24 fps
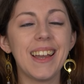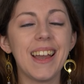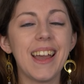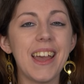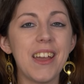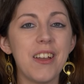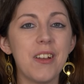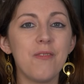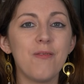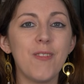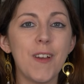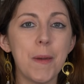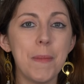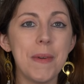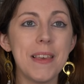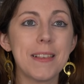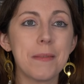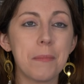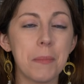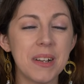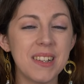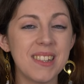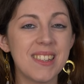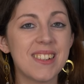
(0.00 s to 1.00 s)
a
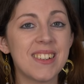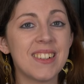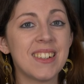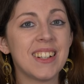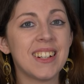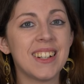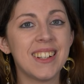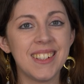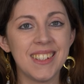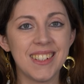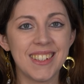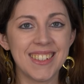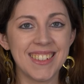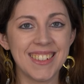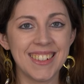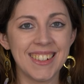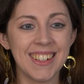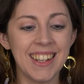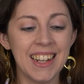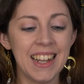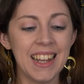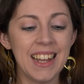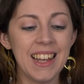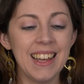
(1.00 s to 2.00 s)
famous monster hunter.